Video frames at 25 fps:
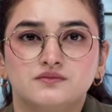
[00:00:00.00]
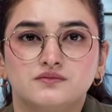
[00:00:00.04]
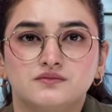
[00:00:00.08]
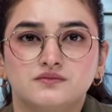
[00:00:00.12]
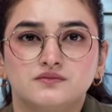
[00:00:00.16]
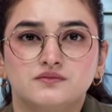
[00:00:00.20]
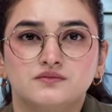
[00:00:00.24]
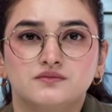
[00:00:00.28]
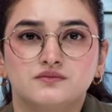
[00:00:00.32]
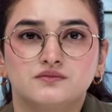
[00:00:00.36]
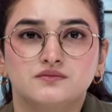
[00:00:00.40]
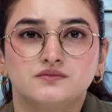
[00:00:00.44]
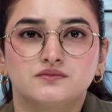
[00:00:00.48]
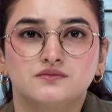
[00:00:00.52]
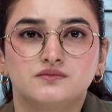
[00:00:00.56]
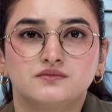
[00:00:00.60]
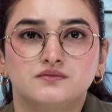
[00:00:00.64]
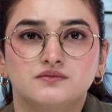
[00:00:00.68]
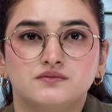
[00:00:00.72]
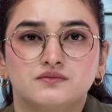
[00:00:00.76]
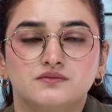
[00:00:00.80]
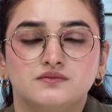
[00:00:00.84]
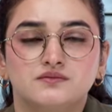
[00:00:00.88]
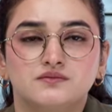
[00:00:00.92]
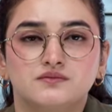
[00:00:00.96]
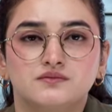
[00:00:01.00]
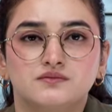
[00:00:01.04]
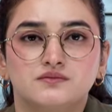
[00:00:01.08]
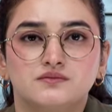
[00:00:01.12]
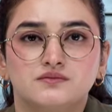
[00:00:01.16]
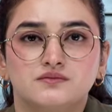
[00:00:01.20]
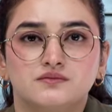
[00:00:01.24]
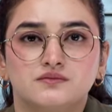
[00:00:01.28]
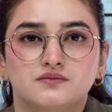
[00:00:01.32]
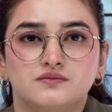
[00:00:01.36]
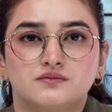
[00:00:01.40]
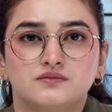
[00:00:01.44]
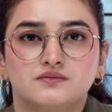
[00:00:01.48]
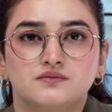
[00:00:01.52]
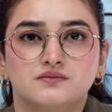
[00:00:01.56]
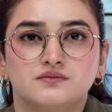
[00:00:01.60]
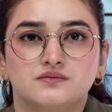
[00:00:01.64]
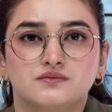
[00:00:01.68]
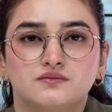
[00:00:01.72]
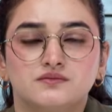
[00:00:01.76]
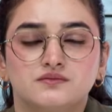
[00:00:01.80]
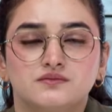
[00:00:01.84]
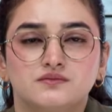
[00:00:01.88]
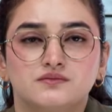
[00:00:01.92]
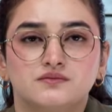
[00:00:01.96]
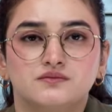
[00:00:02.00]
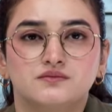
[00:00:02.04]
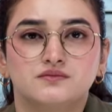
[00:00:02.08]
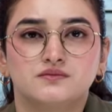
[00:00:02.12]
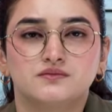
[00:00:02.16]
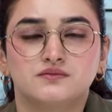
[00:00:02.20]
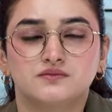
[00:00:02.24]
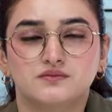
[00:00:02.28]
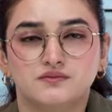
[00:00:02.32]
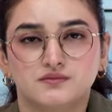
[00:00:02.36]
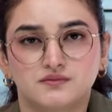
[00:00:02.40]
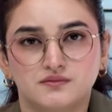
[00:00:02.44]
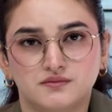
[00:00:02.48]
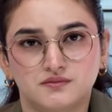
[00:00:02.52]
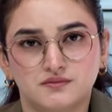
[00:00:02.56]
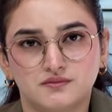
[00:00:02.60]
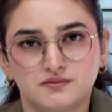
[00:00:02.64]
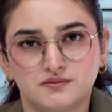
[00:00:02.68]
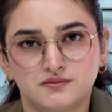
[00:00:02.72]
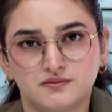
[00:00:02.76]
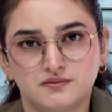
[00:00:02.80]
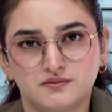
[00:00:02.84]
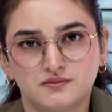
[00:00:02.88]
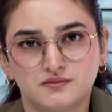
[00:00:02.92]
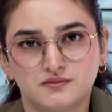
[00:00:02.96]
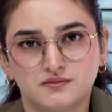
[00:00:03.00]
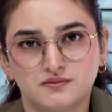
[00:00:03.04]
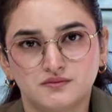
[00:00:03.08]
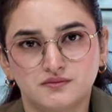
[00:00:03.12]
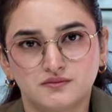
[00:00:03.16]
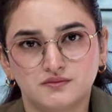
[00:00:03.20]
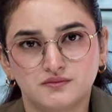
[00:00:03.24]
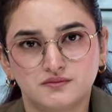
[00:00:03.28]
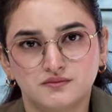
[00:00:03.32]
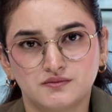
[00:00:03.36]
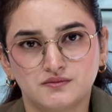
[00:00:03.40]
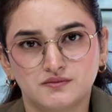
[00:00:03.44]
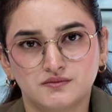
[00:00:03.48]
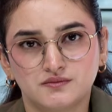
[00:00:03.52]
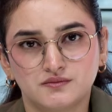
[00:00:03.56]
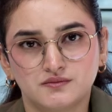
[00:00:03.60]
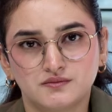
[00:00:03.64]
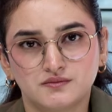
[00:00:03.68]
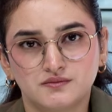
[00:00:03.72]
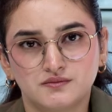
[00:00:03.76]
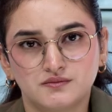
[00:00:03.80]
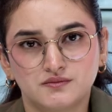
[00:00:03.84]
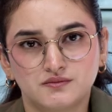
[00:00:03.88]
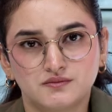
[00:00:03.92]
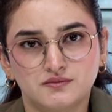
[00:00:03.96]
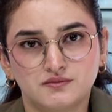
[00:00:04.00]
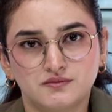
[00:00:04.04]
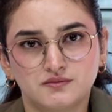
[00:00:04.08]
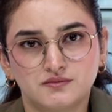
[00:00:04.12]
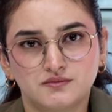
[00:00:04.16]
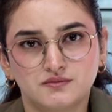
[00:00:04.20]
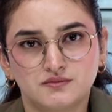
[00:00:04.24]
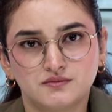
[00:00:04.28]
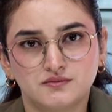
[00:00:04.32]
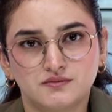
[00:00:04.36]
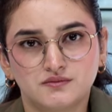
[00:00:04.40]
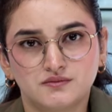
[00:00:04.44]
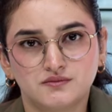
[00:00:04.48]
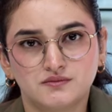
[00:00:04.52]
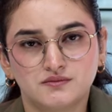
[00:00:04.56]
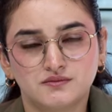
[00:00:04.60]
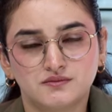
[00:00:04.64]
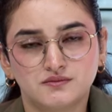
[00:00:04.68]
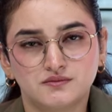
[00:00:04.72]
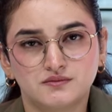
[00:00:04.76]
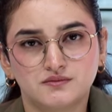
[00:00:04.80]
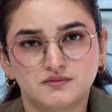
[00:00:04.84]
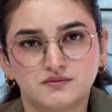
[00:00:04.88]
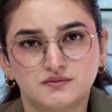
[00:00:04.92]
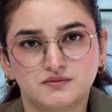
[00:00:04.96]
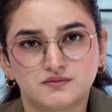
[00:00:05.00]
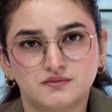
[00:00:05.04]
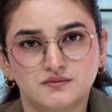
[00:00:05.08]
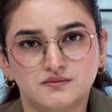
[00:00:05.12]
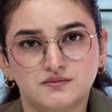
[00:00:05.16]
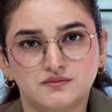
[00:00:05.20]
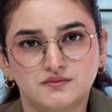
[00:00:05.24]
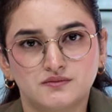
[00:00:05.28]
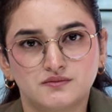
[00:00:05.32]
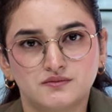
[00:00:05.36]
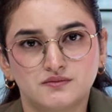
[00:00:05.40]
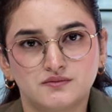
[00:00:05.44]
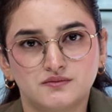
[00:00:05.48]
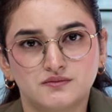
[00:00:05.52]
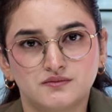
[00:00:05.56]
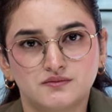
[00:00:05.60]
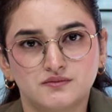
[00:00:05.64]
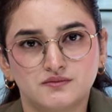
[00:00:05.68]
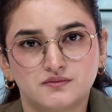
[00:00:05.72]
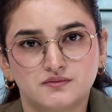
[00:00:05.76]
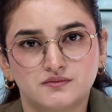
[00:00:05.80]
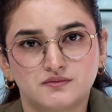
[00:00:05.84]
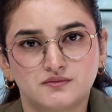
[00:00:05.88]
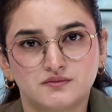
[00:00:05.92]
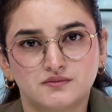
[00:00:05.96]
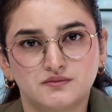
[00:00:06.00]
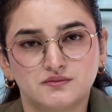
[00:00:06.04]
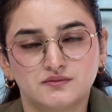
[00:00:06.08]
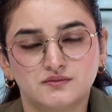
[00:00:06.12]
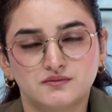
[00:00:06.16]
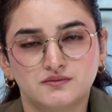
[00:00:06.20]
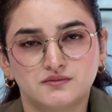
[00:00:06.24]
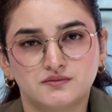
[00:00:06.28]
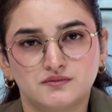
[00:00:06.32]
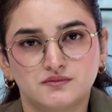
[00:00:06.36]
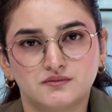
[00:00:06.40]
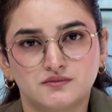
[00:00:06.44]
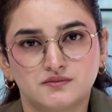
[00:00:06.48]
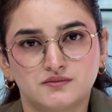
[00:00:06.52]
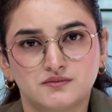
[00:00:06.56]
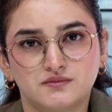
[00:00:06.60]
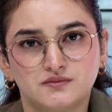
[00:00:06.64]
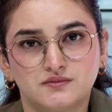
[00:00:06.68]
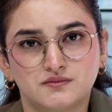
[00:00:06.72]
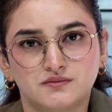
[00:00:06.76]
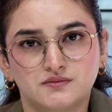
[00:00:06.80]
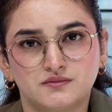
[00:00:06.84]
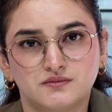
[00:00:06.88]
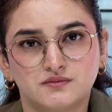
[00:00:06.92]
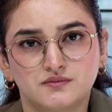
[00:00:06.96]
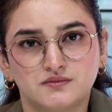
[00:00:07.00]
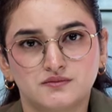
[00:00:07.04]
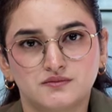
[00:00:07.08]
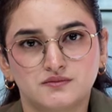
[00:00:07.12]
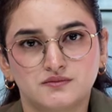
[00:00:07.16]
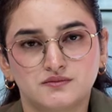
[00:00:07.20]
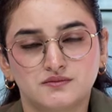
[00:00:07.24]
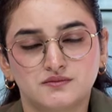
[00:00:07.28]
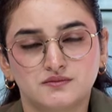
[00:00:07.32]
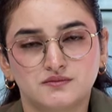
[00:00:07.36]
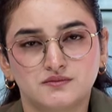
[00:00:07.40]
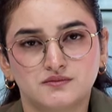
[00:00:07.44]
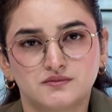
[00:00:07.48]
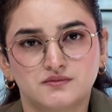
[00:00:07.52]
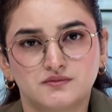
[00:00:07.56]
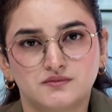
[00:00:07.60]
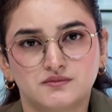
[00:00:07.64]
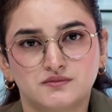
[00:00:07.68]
No words are spoken by the person on screen.